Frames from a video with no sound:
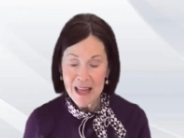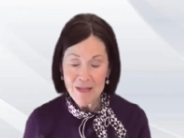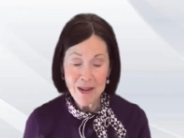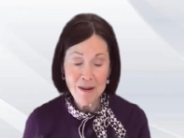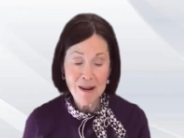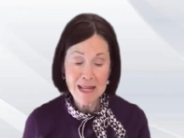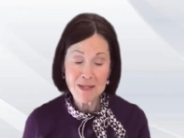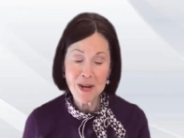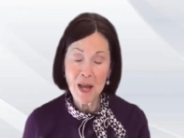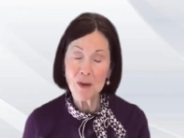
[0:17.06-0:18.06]
There
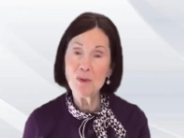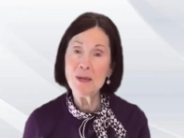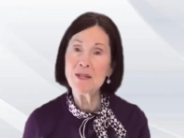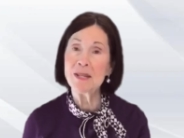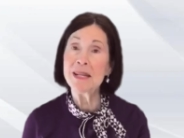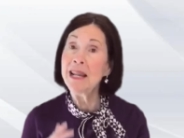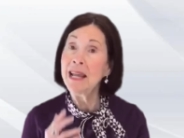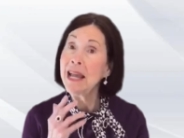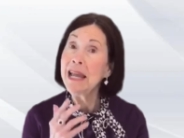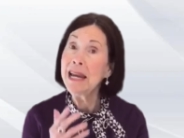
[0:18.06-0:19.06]
has not risen
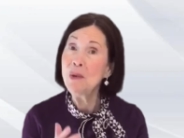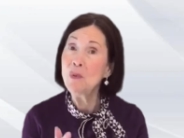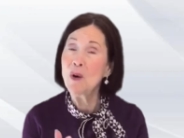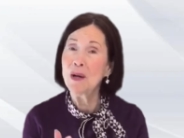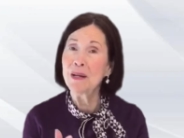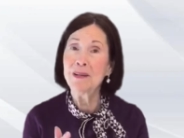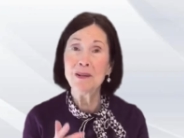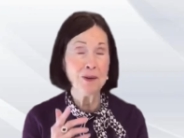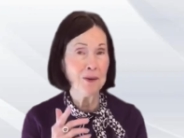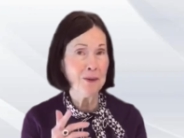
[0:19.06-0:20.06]
anyone
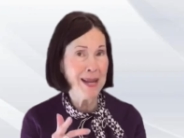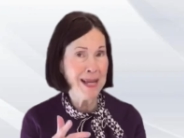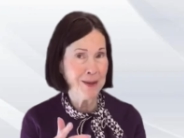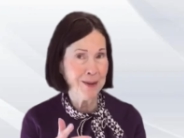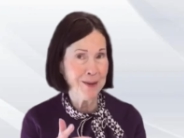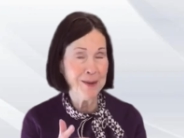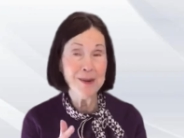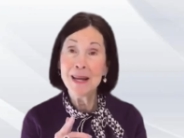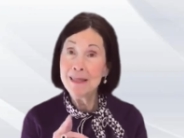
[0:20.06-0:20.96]
greater